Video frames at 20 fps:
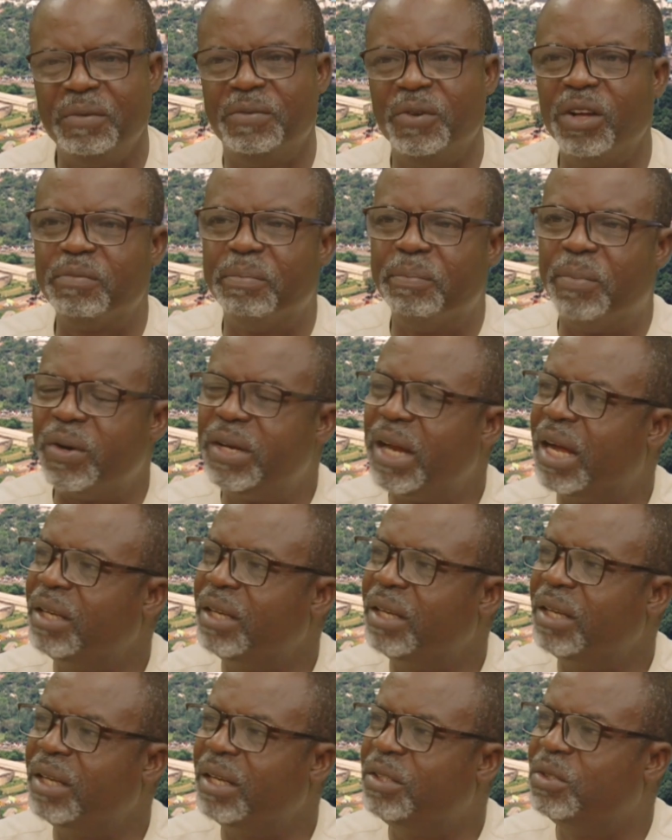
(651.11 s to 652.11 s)
You've not
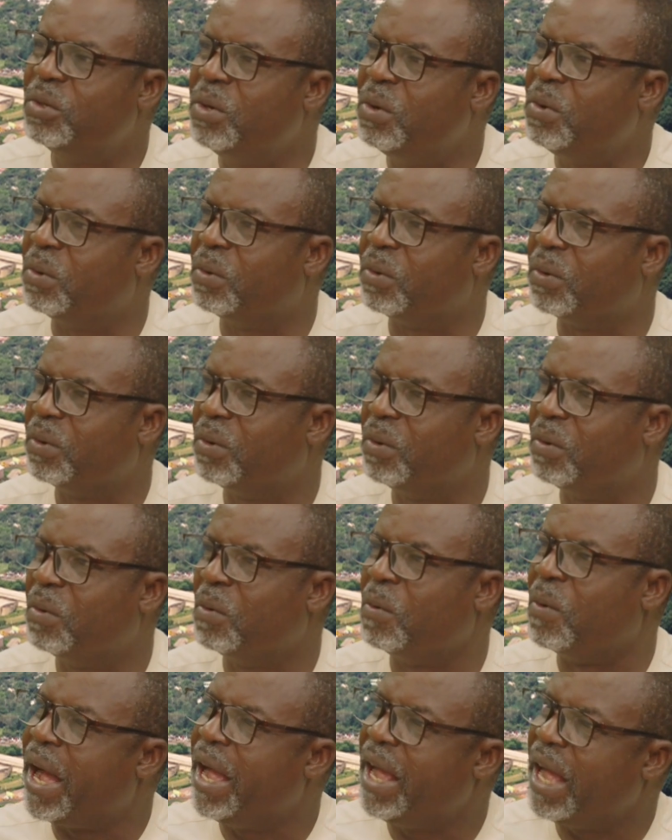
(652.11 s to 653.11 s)
bothered to know
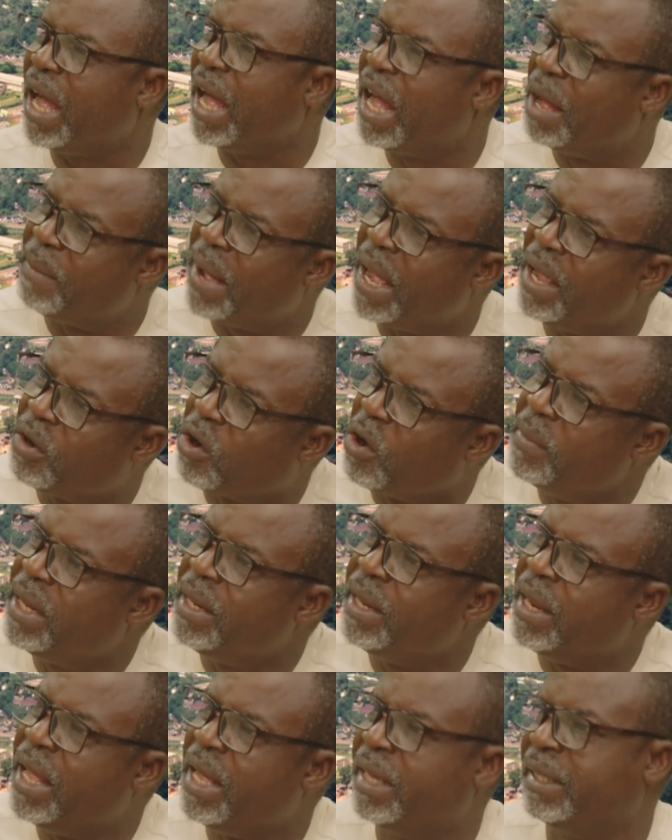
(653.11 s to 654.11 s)
why am I
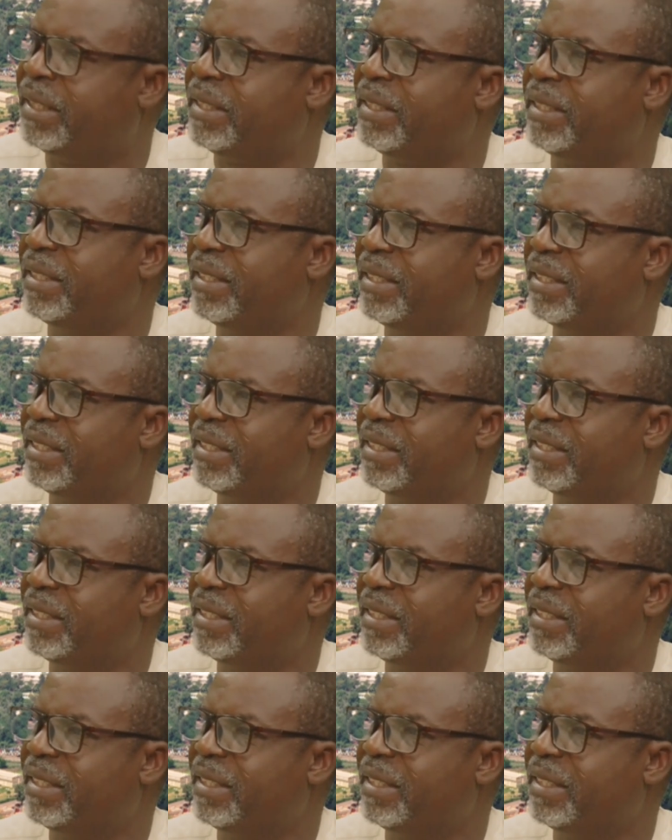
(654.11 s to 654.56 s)
coming late.